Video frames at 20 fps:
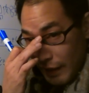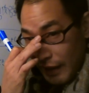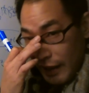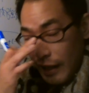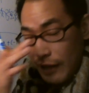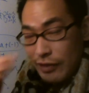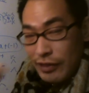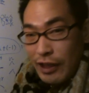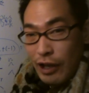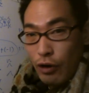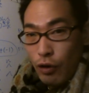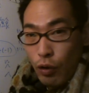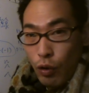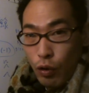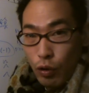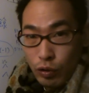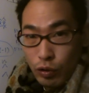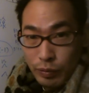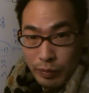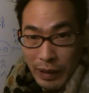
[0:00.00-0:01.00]
Get their
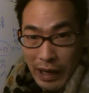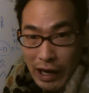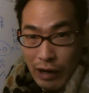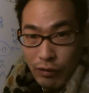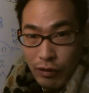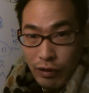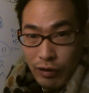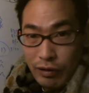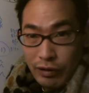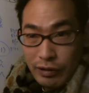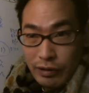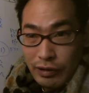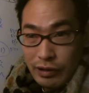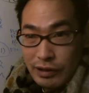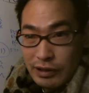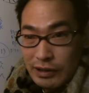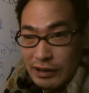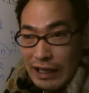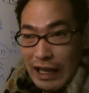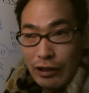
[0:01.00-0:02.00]
own power.
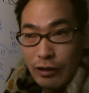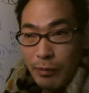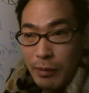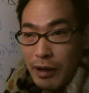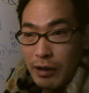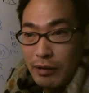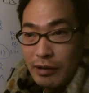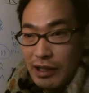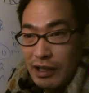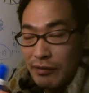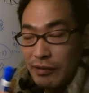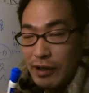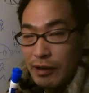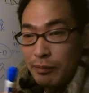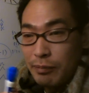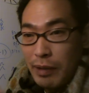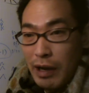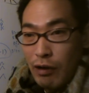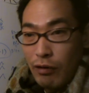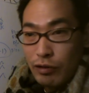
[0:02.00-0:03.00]
It's not about
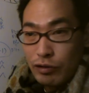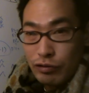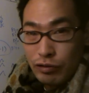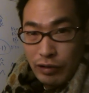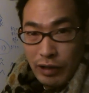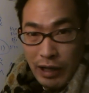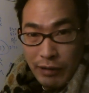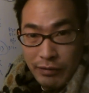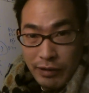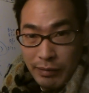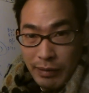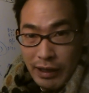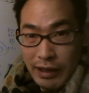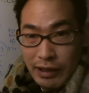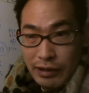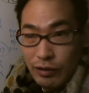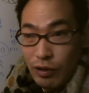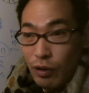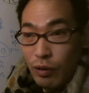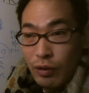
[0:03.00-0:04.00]
giving power to everybody.
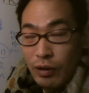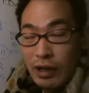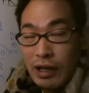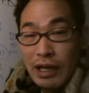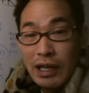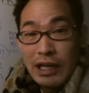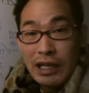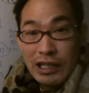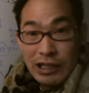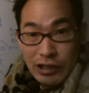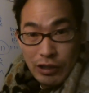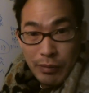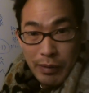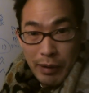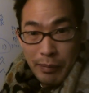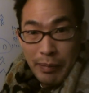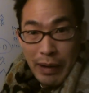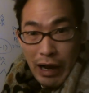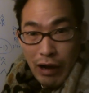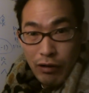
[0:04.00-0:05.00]
No, it's
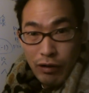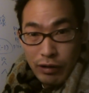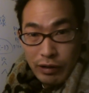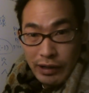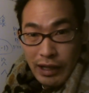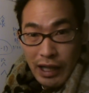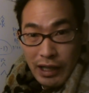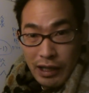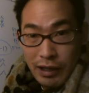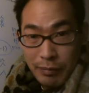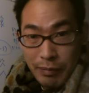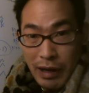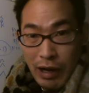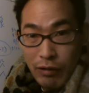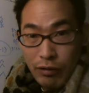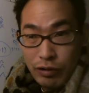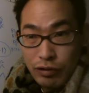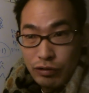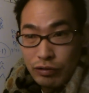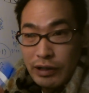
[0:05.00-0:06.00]
about taking
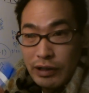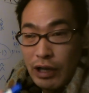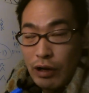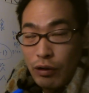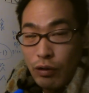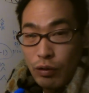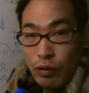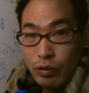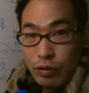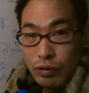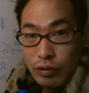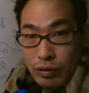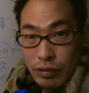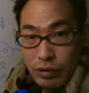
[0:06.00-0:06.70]
power to their own